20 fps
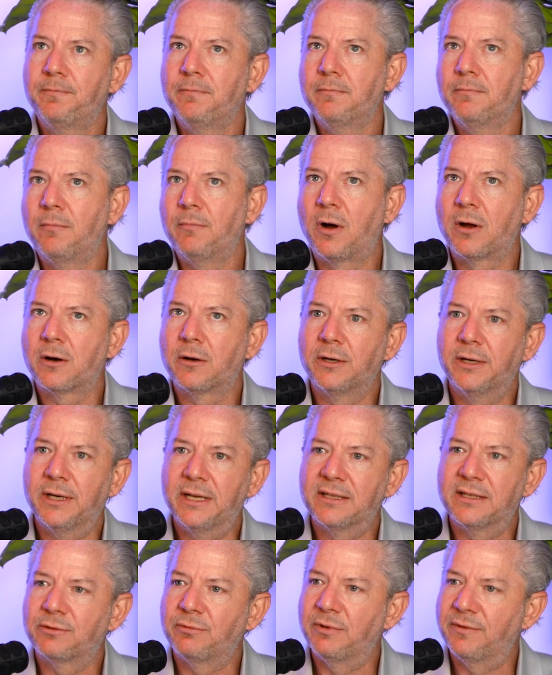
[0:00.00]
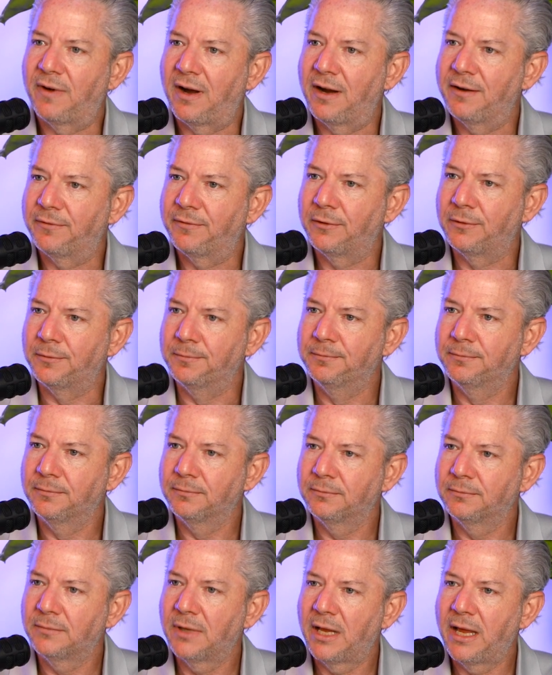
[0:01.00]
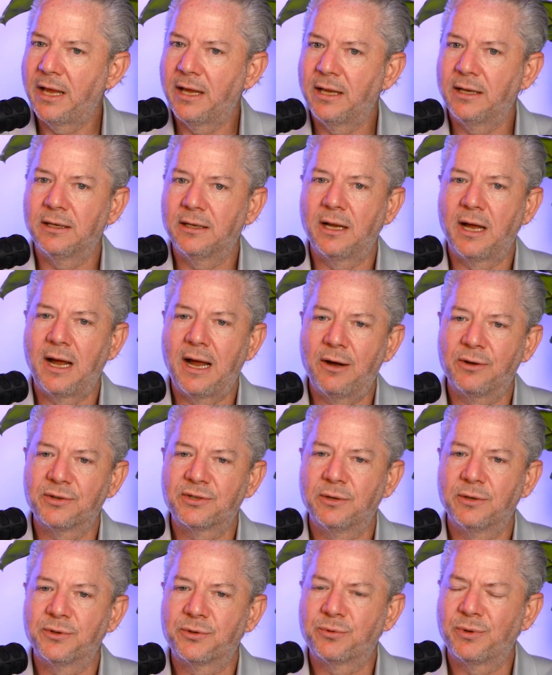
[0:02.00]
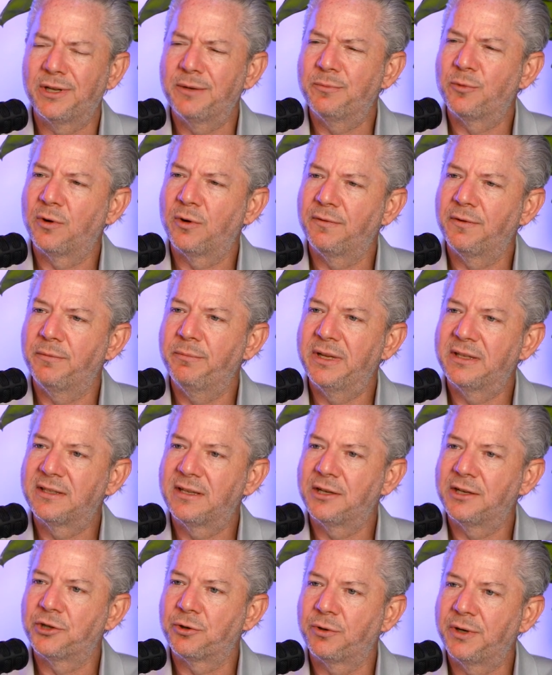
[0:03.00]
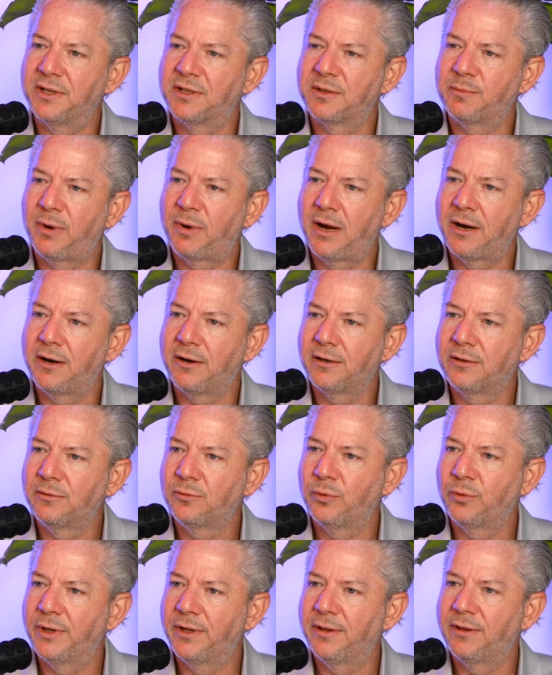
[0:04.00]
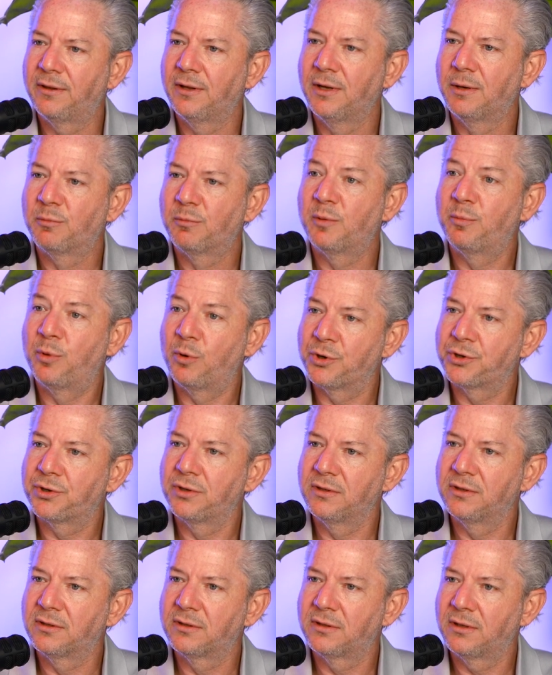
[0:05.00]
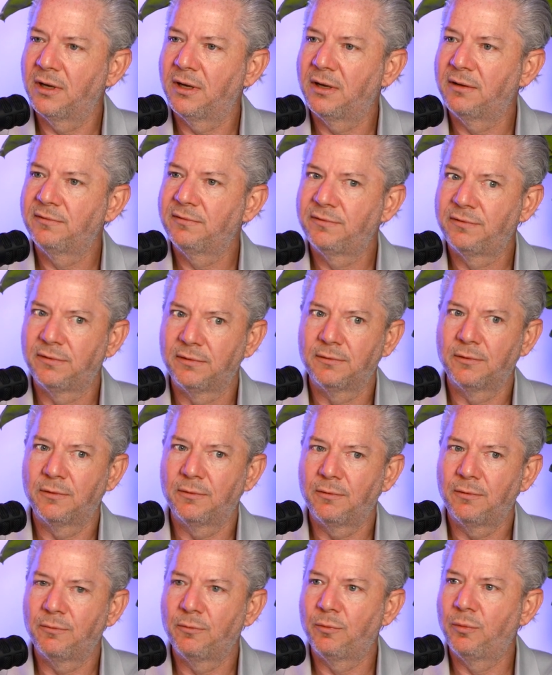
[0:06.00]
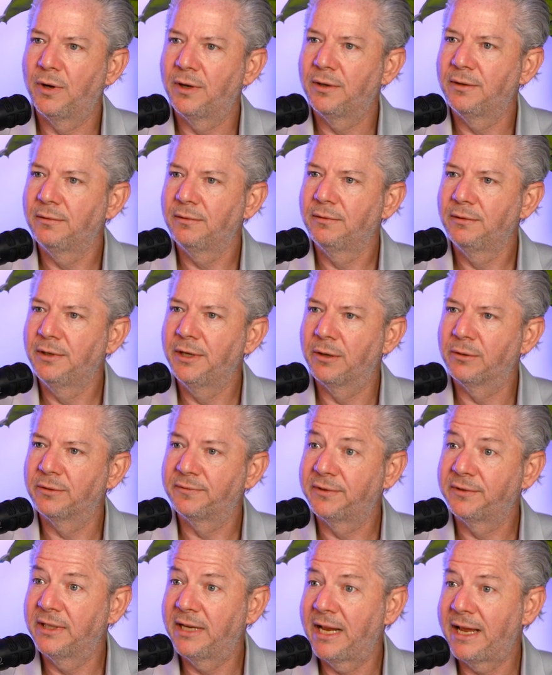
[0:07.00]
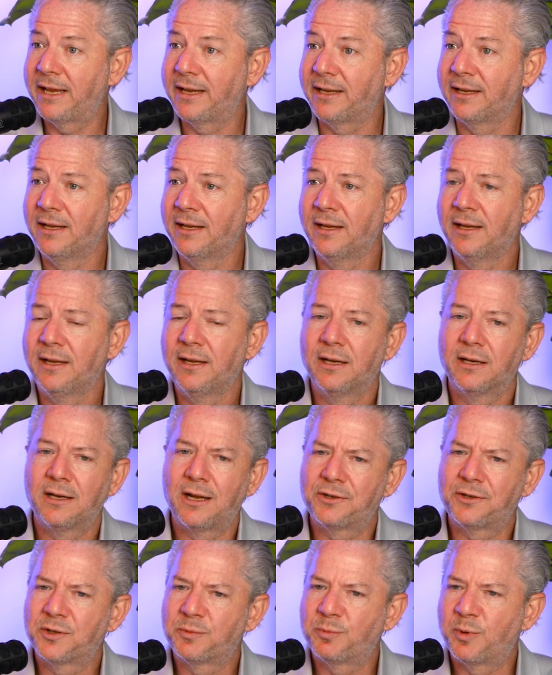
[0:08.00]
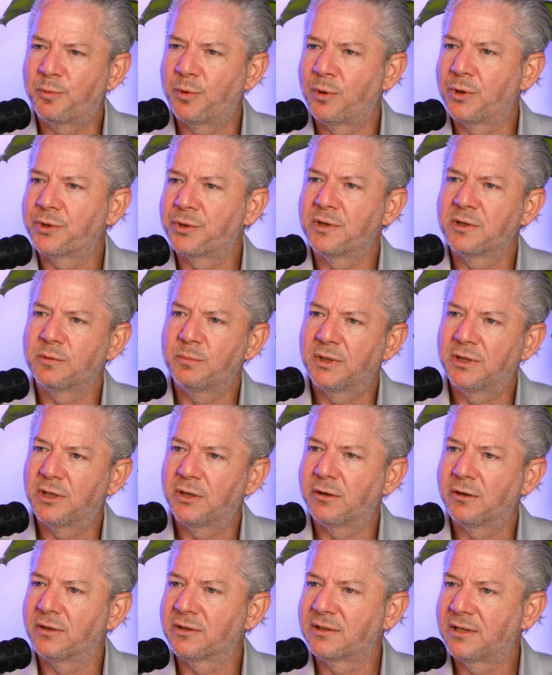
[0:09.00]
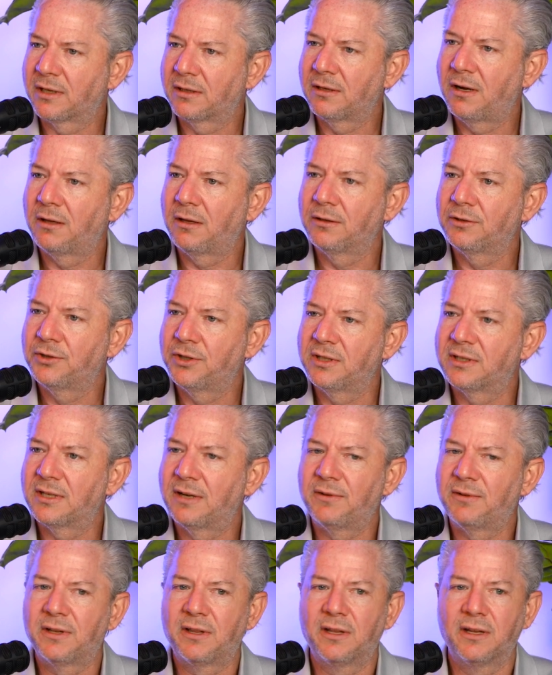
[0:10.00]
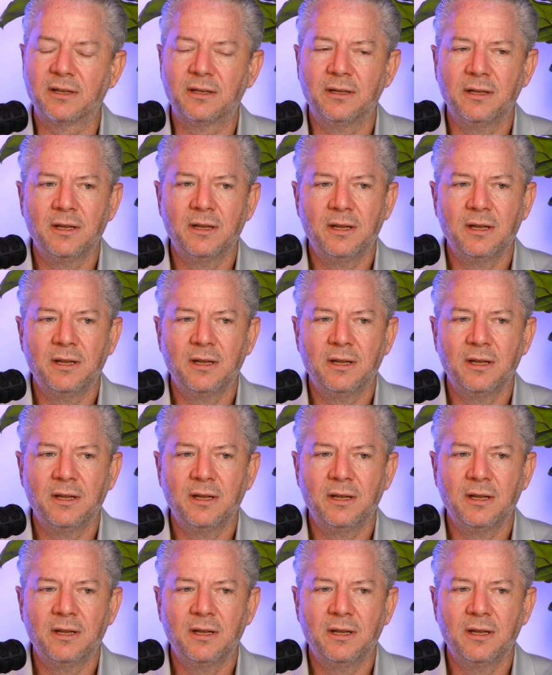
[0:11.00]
modernist revival, and a house that was really more of a mid-century inspired, with proportions of what, of today, not just proportions, materials, technologies, everything.